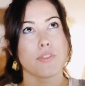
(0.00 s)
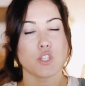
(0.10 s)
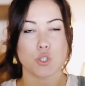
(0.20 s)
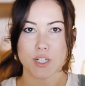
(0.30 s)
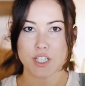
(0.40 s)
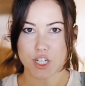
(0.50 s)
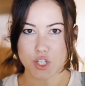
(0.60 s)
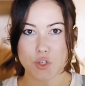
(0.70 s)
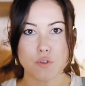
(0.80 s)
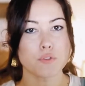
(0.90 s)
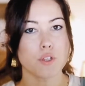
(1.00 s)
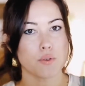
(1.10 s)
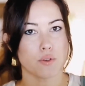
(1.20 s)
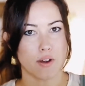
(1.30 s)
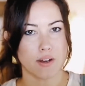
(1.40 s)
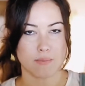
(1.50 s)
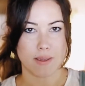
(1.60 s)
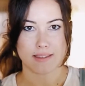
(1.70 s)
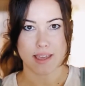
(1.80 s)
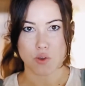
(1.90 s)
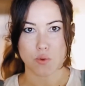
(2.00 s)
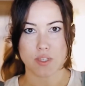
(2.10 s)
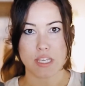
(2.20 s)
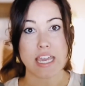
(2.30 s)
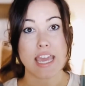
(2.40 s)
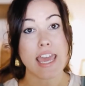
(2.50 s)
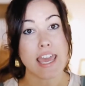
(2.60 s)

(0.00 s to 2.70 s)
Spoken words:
the traditional flows of resumes that you see.